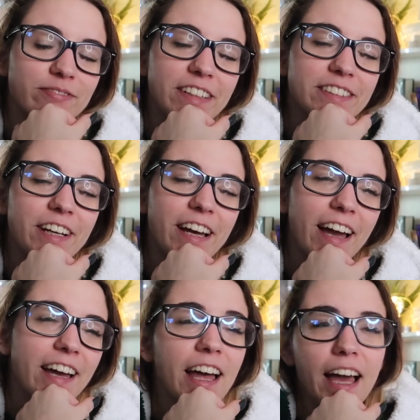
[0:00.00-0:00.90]
It's
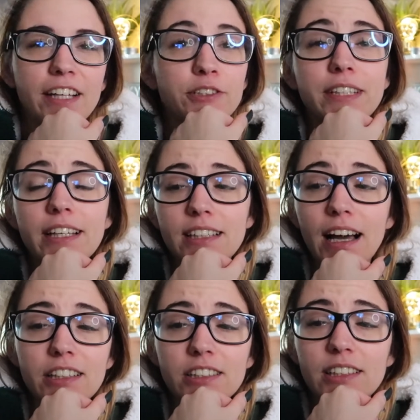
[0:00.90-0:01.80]
okay. And you can
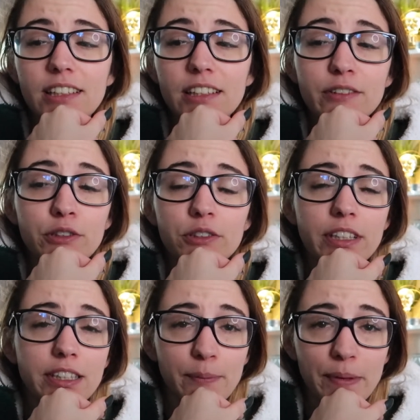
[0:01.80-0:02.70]
actually, if you're
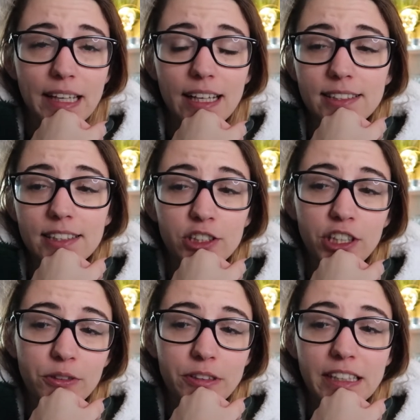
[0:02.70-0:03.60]
doing something else in
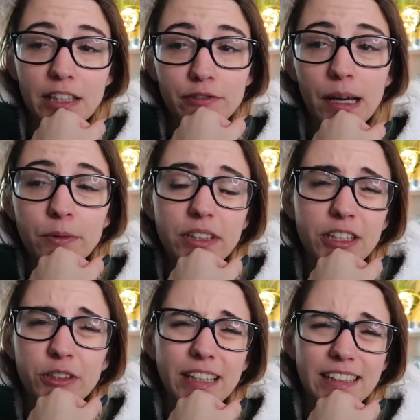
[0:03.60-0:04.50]
January and
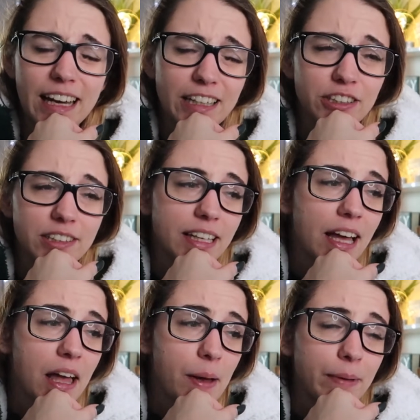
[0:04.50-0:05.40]
February, you can actually
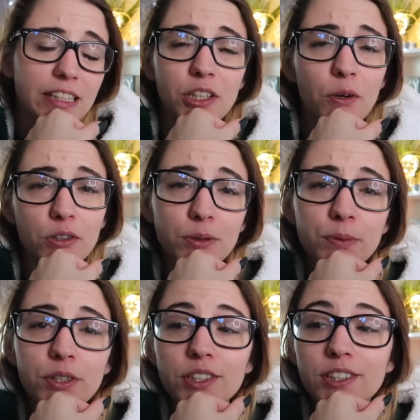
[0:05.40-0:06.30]
match all the
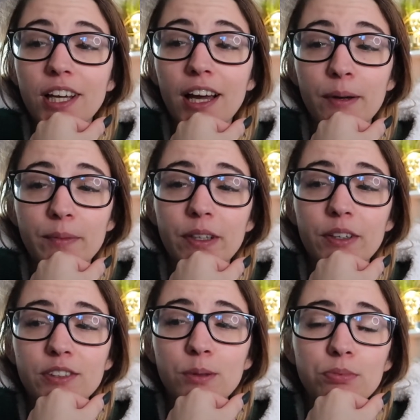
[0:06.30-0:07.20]
books,
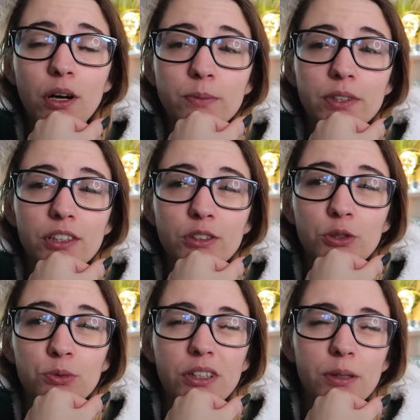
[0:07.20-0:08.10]
because the prompts are
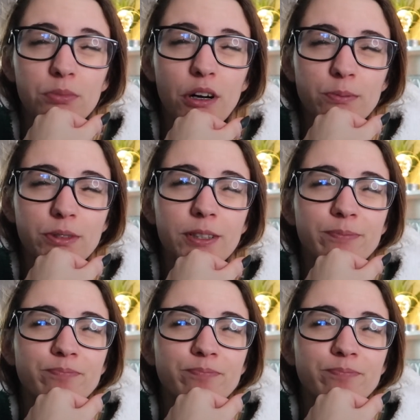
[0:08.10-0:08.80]
not really prompts.